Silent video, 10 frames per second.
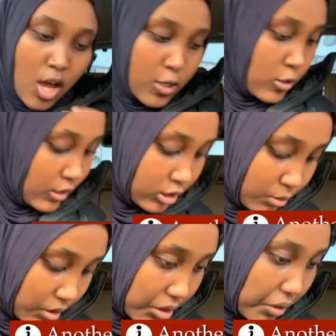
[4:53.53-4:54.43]
So let's do a
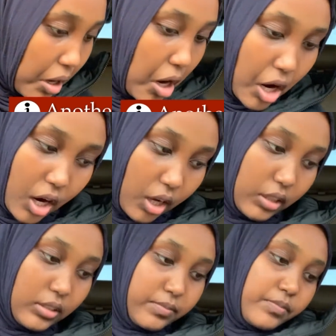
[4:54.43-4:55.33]
little
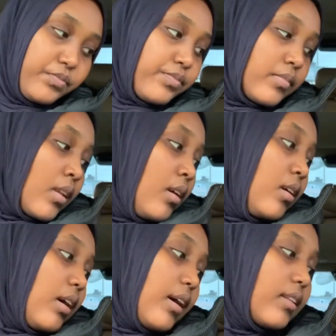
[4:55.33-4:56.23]
haul.
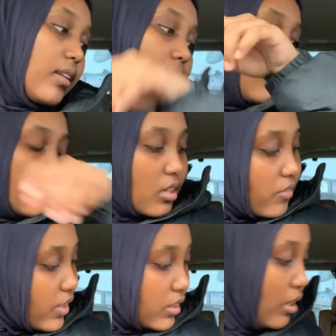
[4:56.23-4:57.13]
I literally didn't
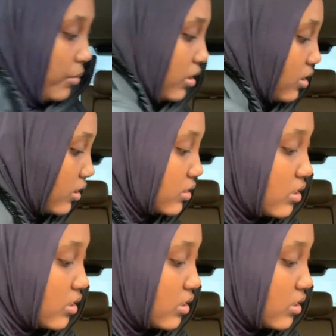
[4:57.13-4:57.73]
even get that many things.